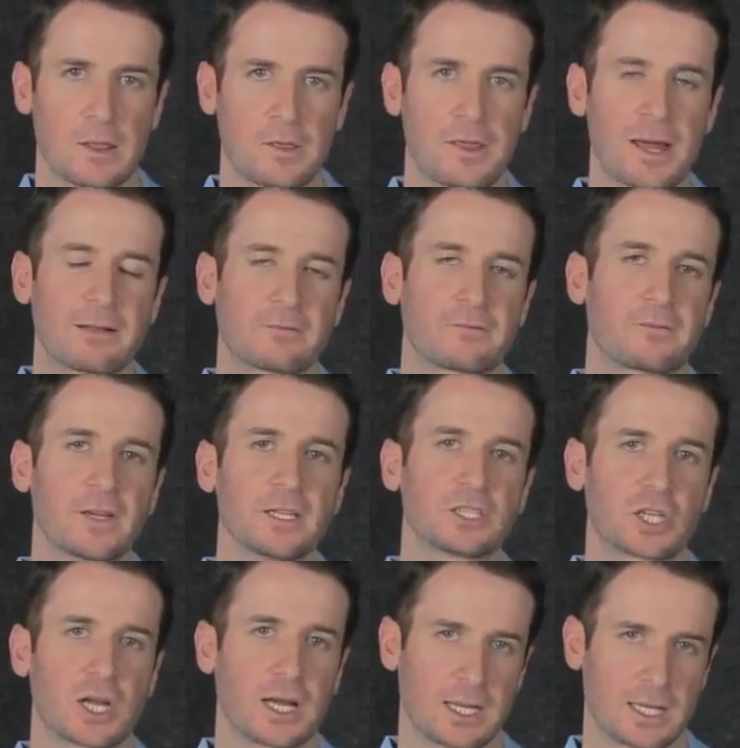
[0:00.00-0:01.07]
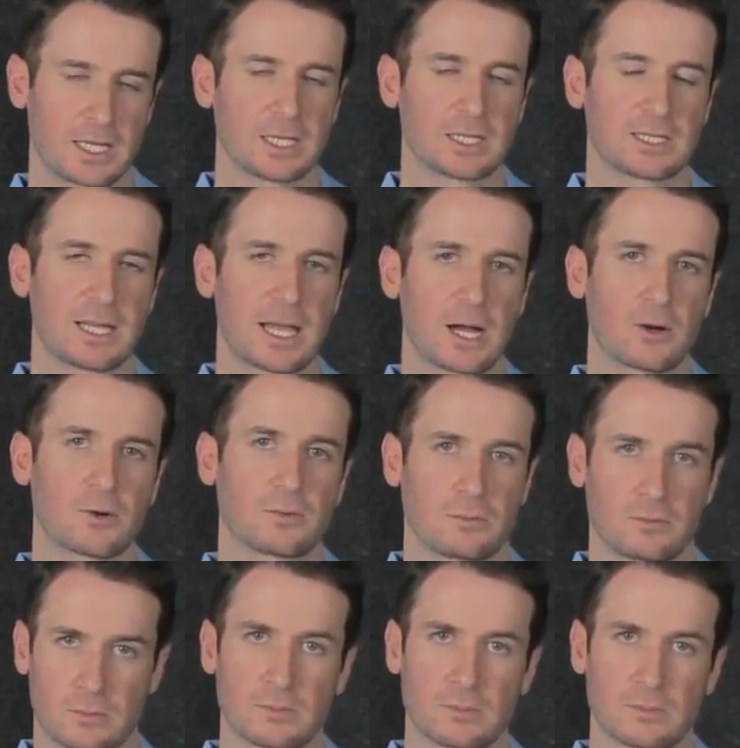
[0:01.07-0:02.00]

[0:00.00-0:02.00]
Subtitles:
that feature is now